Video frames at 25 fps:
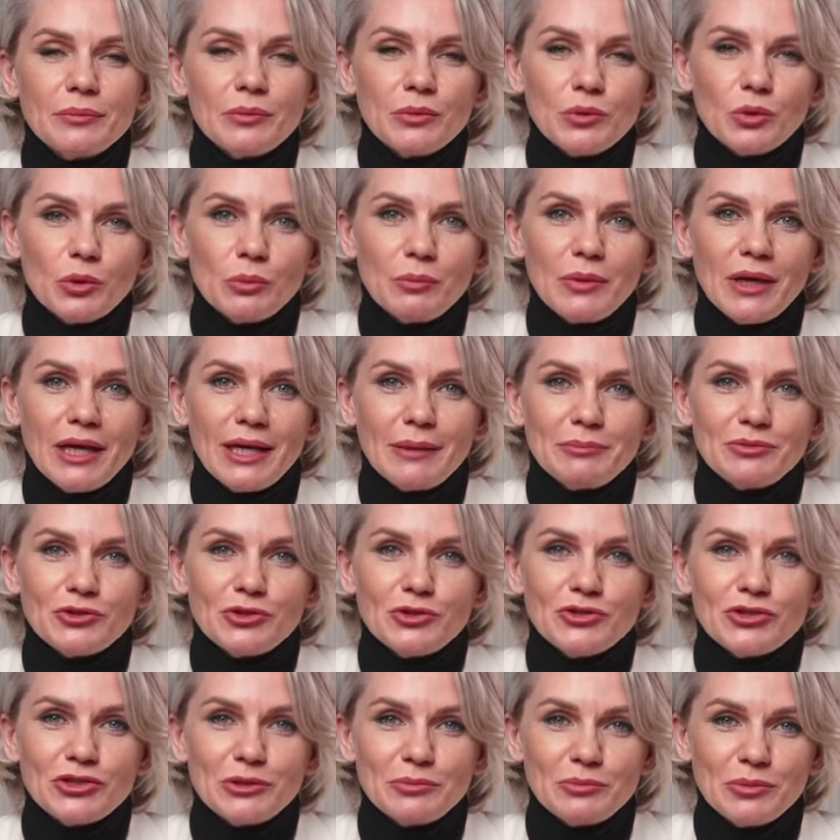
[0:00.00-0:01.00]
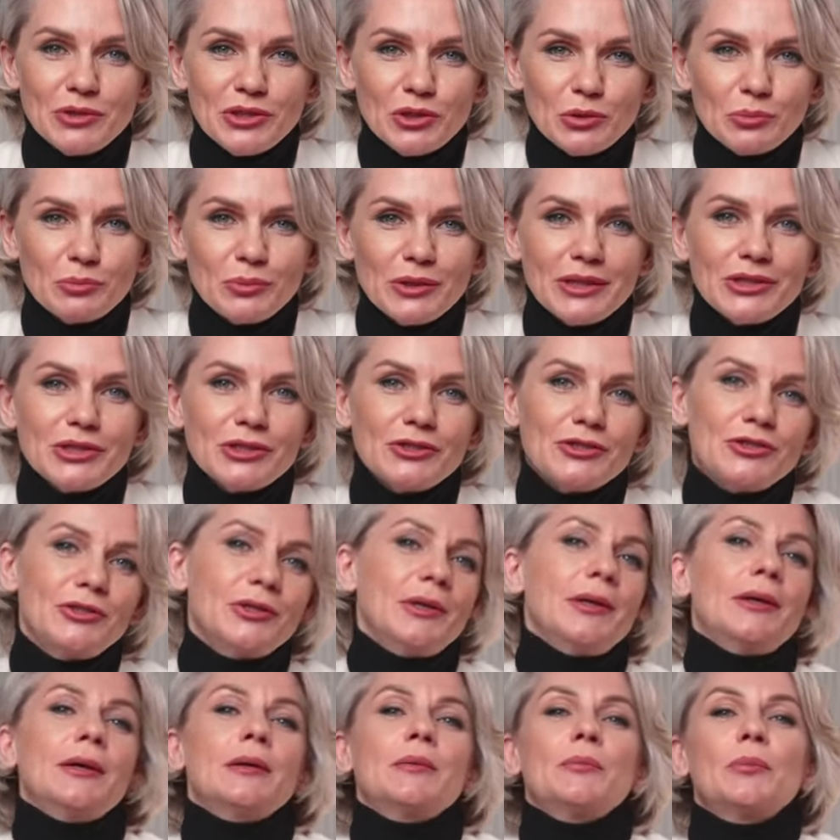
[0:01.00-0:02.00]
Or perhaps you simply omitted
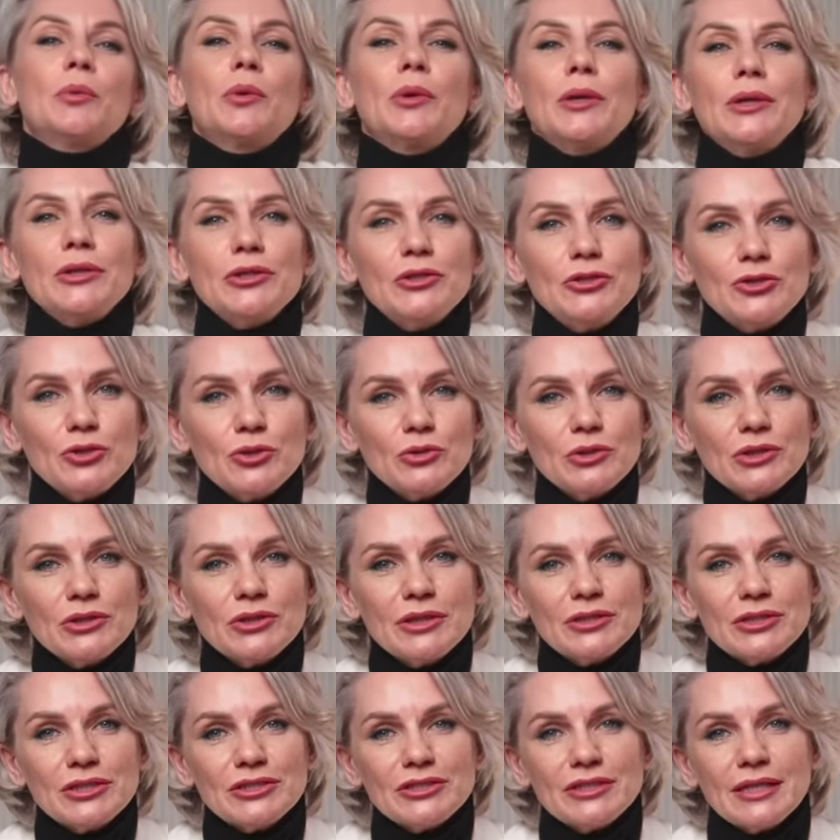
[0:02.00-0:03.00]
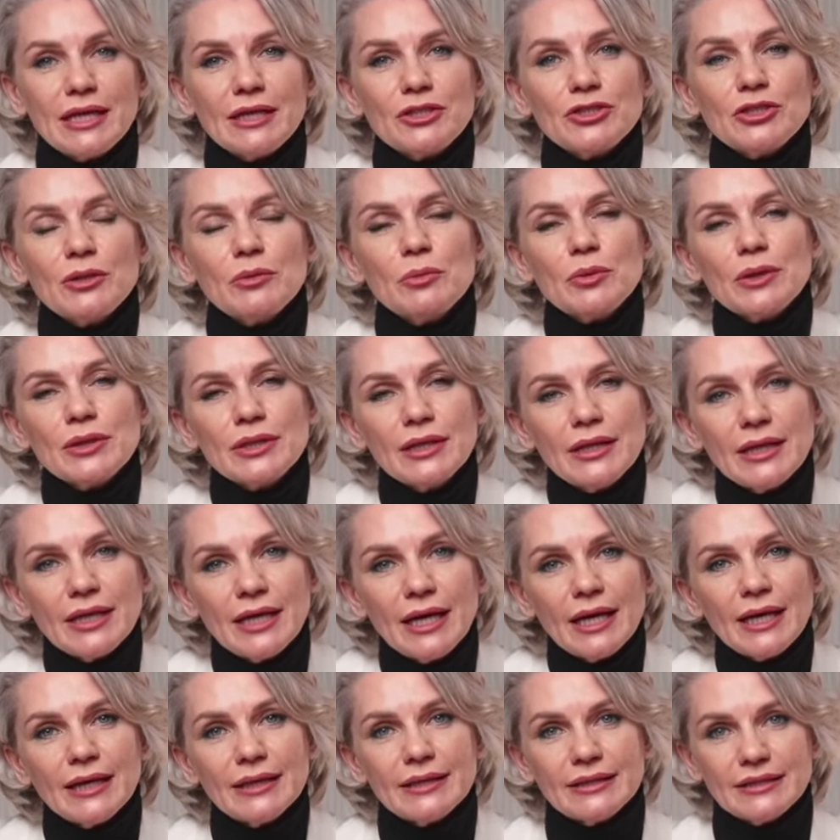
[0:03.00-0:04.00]
certain points during the discussion with the
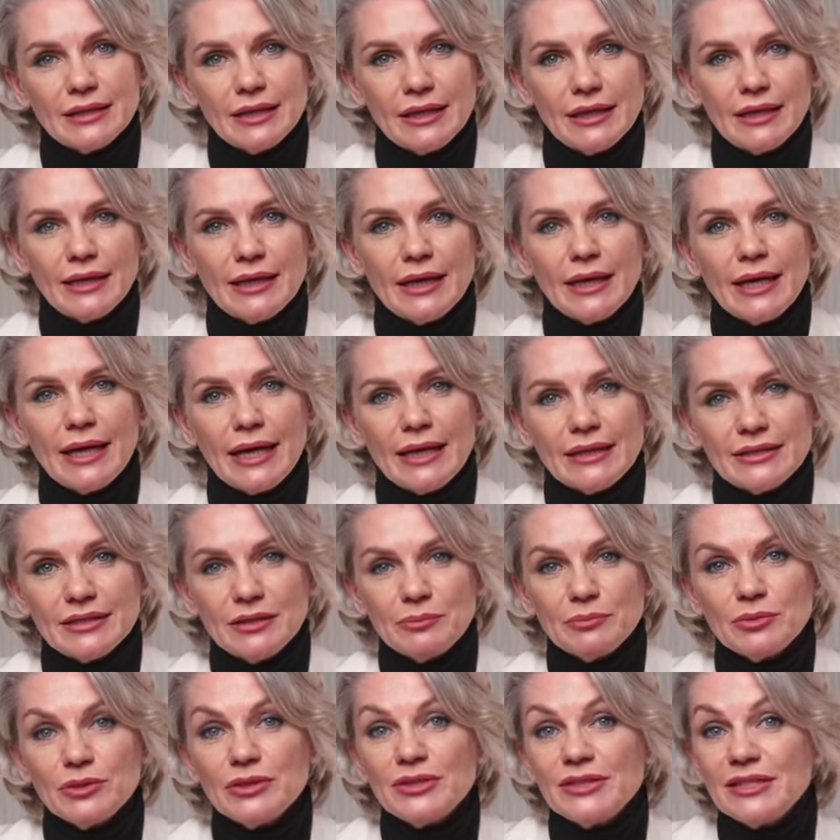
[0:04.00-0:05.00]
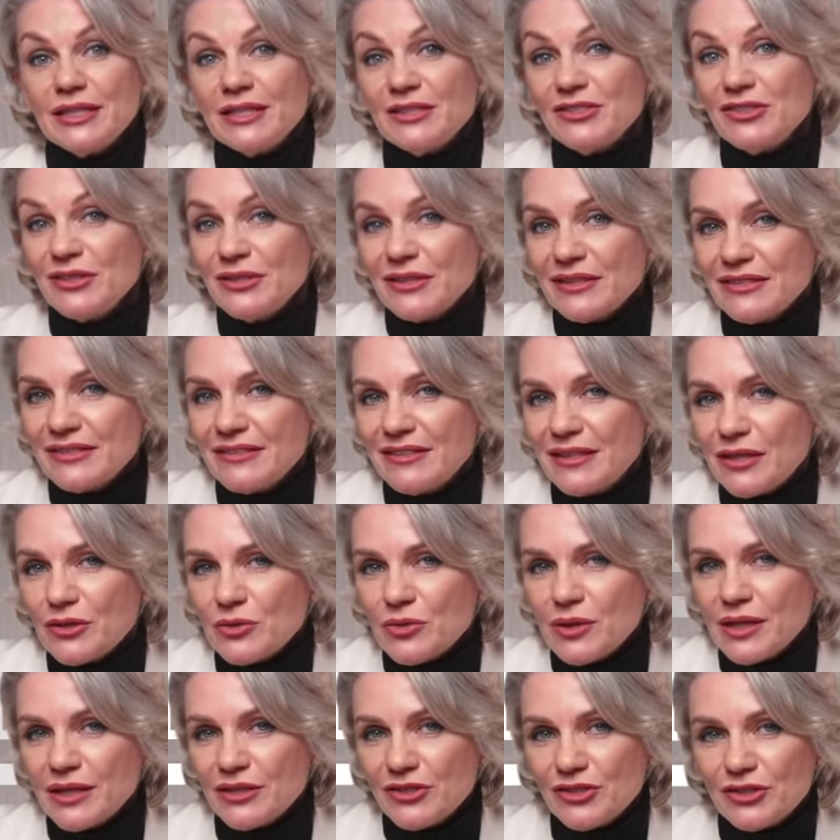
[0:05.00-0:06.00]
client, as the procedure is
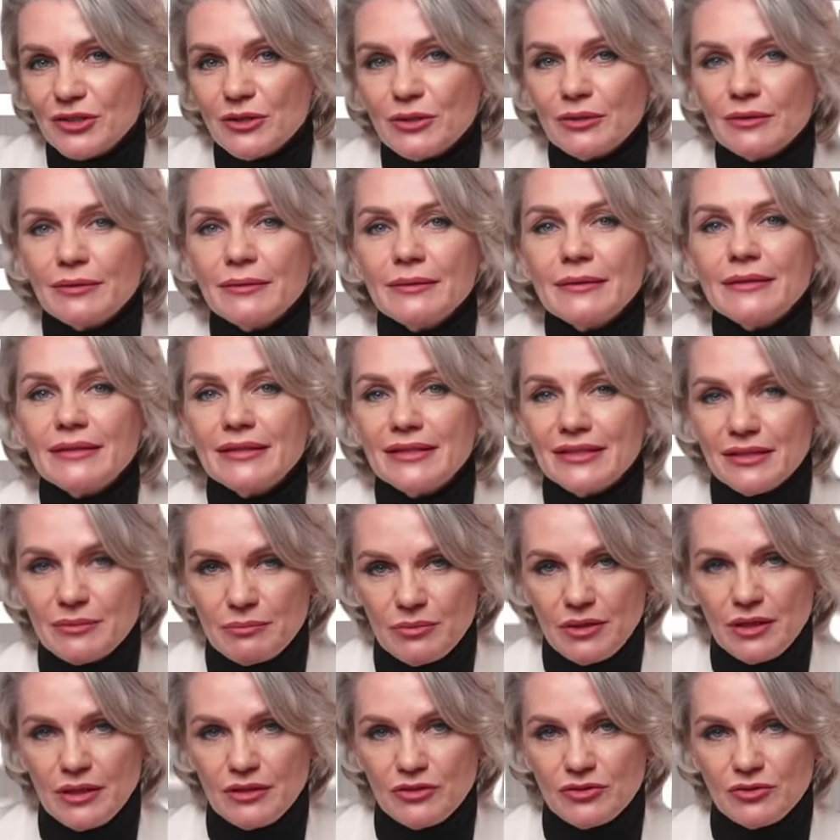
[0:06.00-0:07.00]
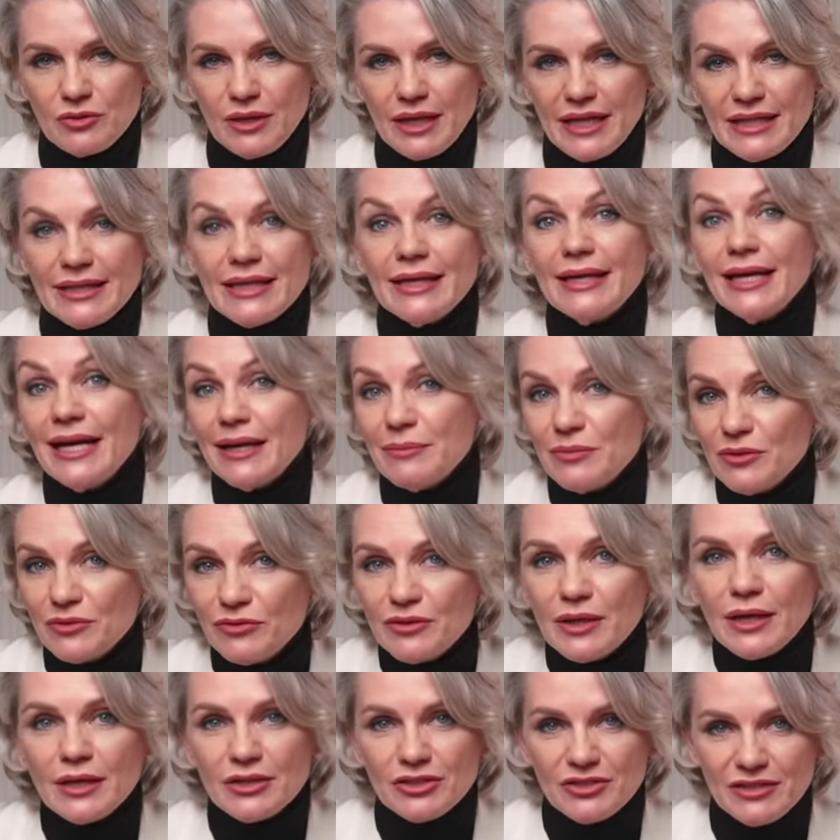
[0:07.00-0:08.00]
sequential, similar to any
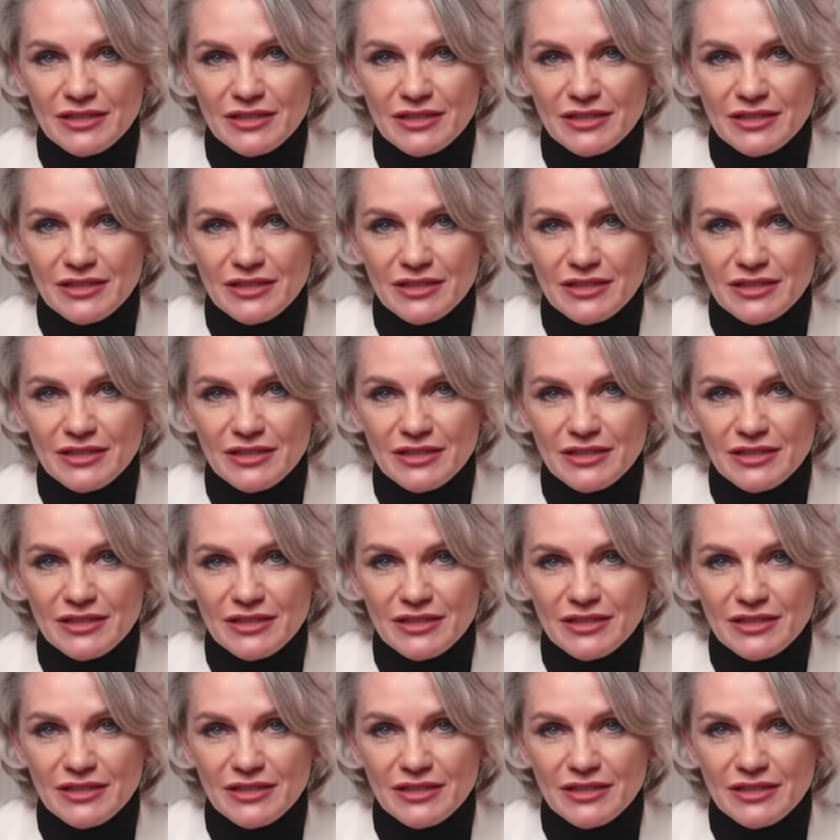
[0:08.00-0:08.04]
camouflage